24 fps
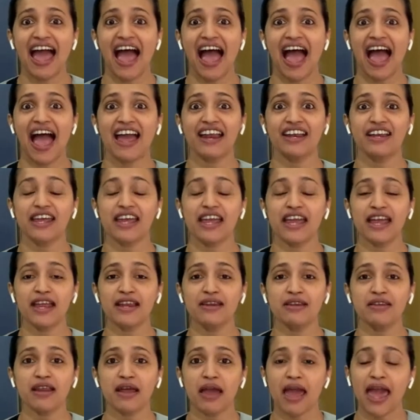and
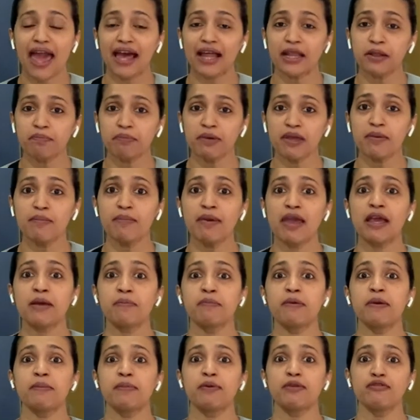it helped me make
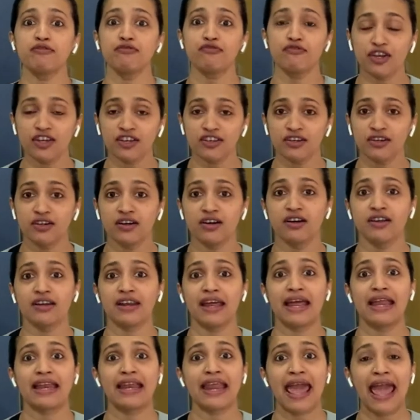people fitter
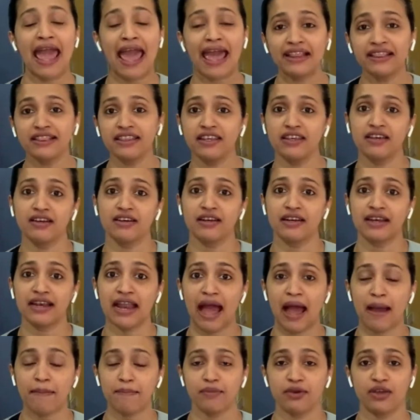and healthier and
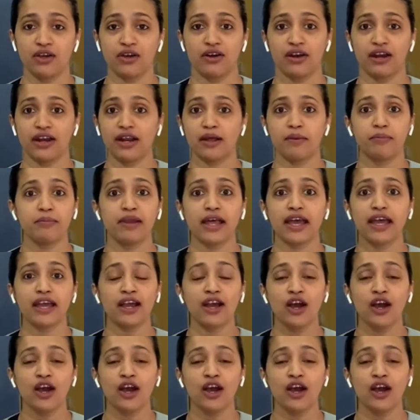happier. And I'm like,